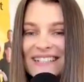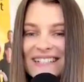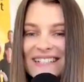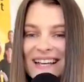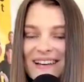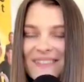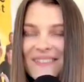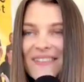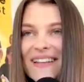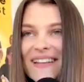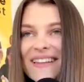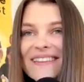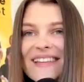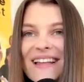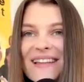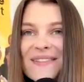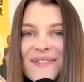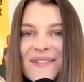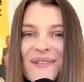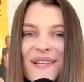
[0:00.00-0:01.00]
I think
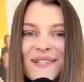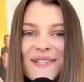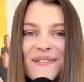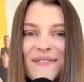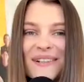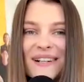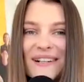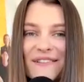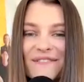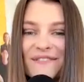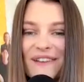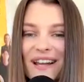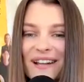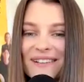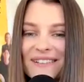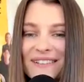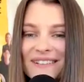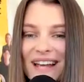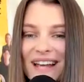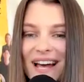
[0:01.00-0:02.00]
that's always a really
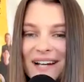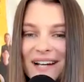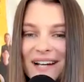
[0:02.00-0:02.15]
fun,